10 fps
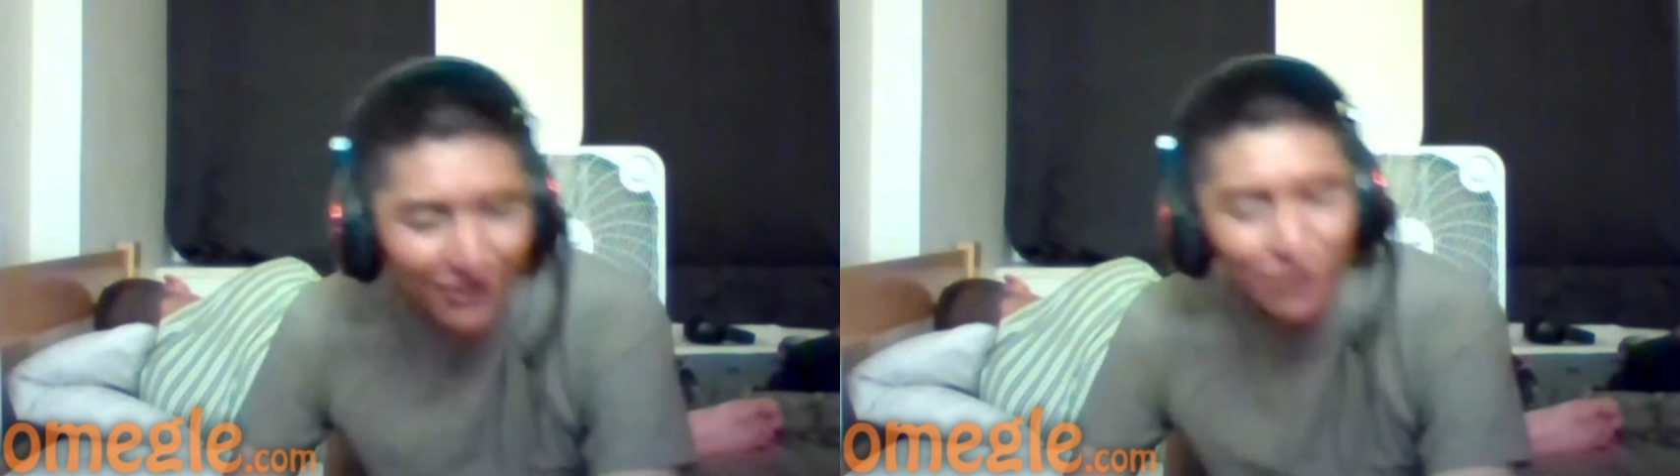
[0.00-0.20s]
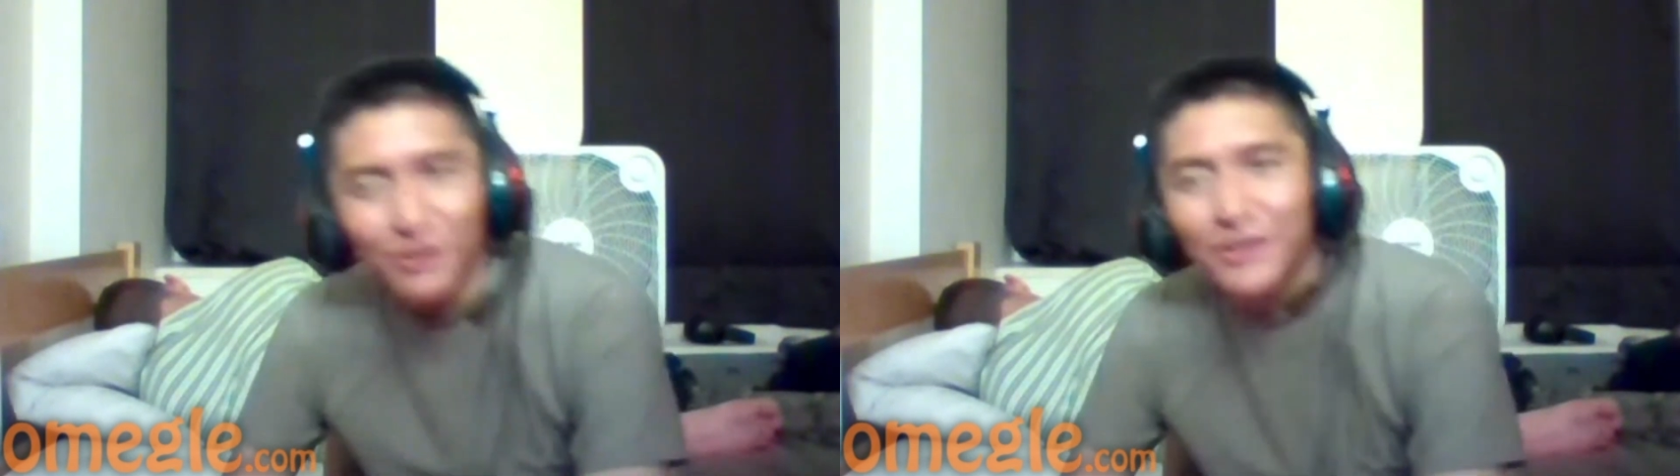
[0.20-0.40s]

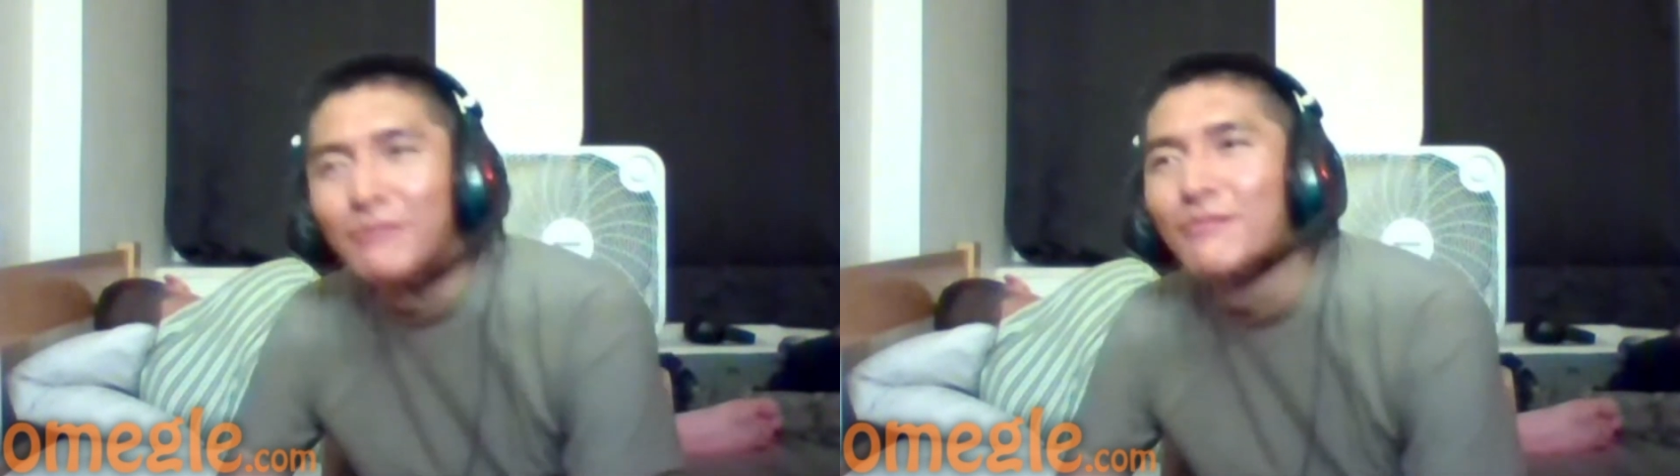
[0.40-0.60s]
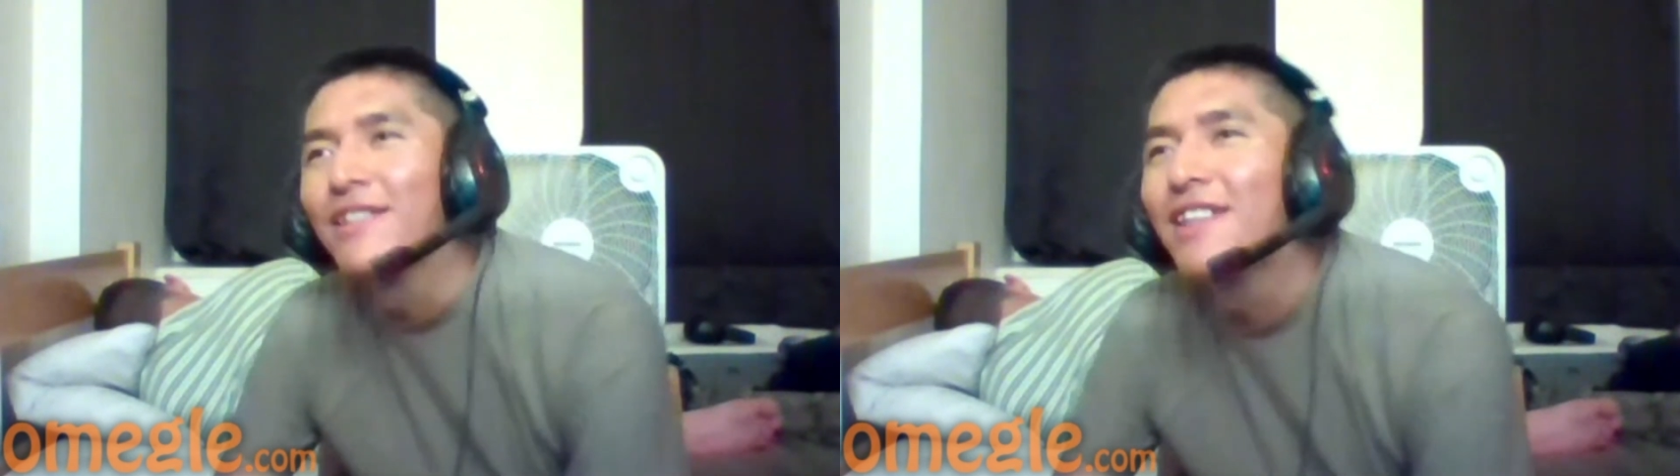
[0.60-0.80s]
slower
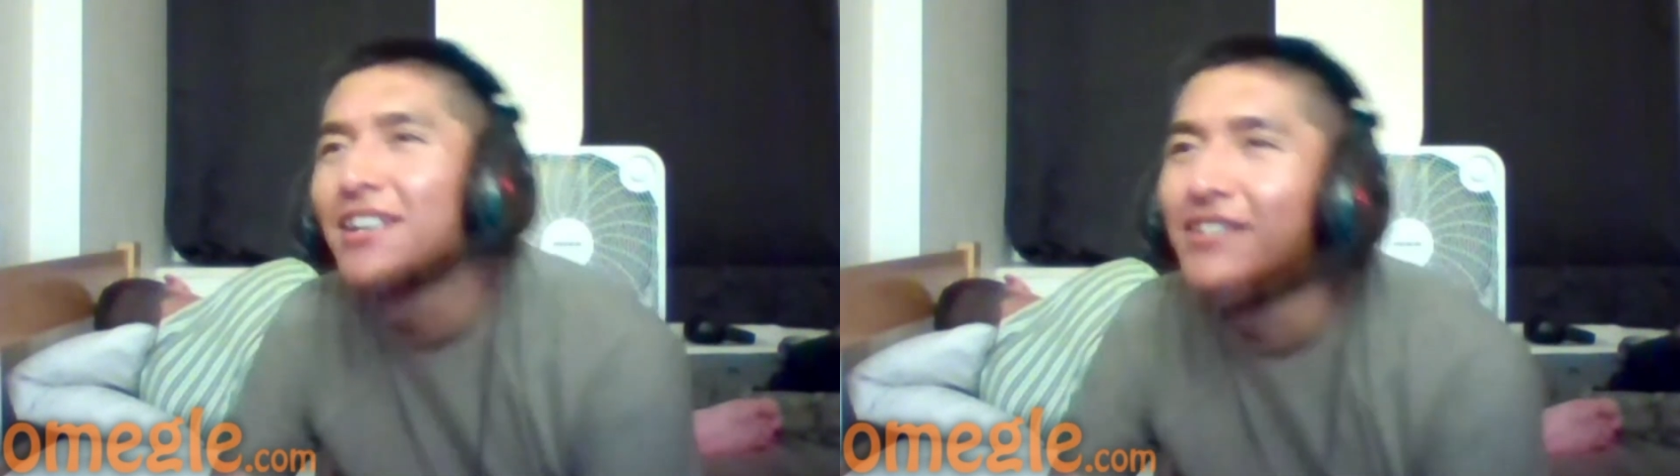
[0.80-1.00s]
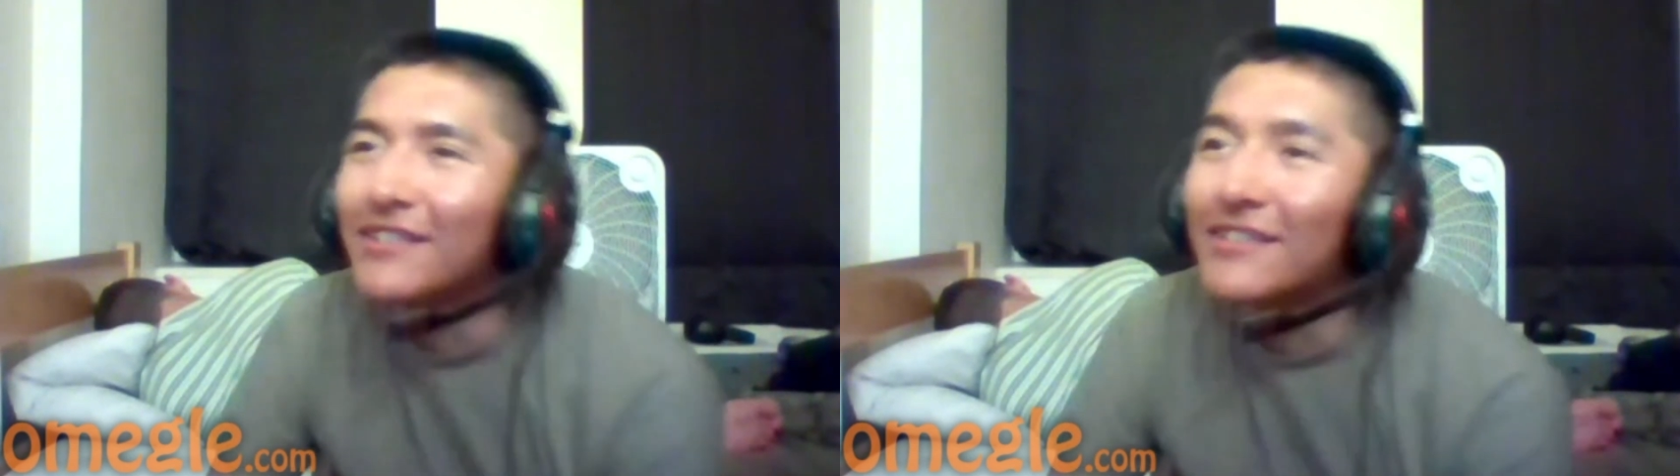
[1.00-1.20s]
than
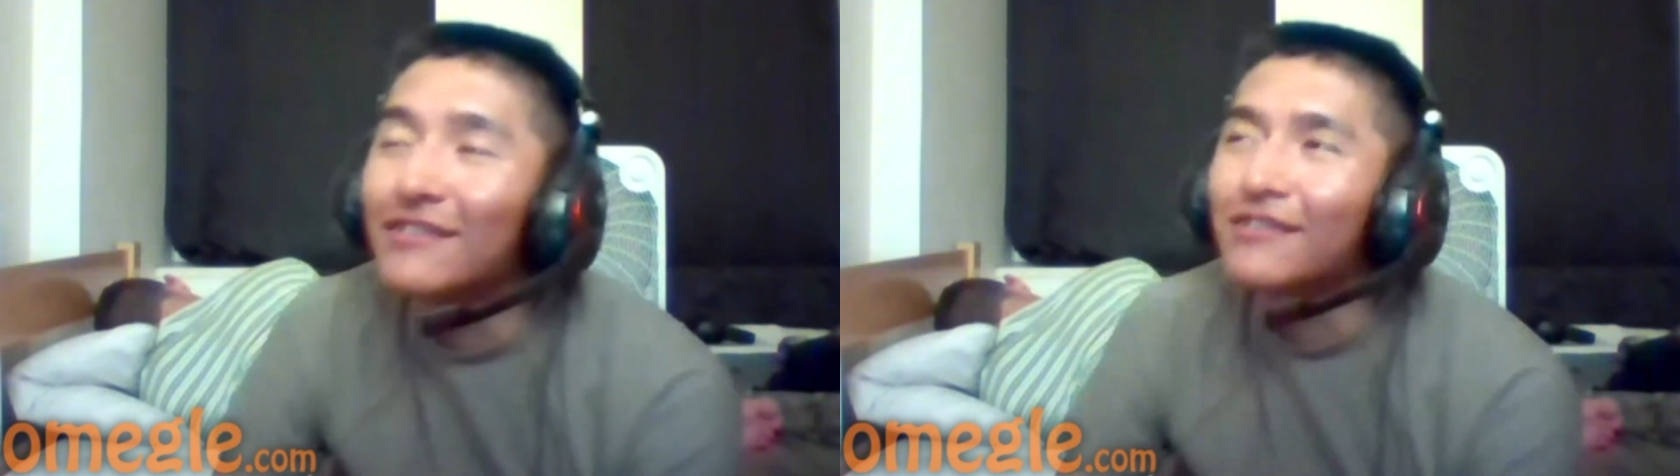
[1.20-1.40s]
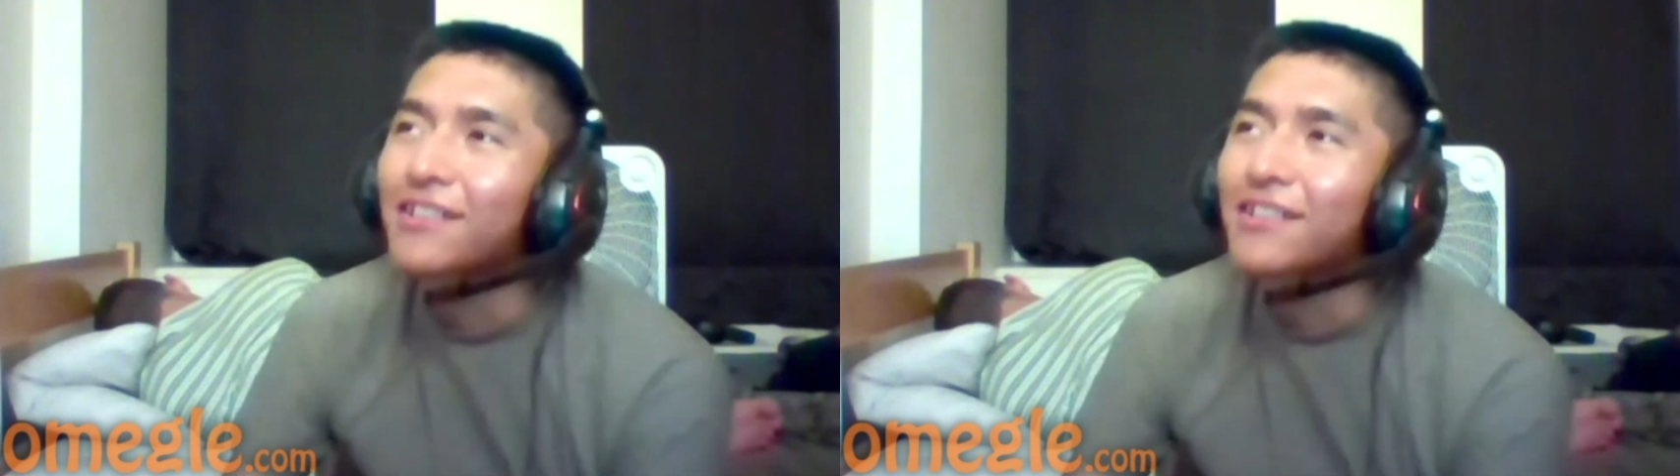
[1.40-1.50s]
molest.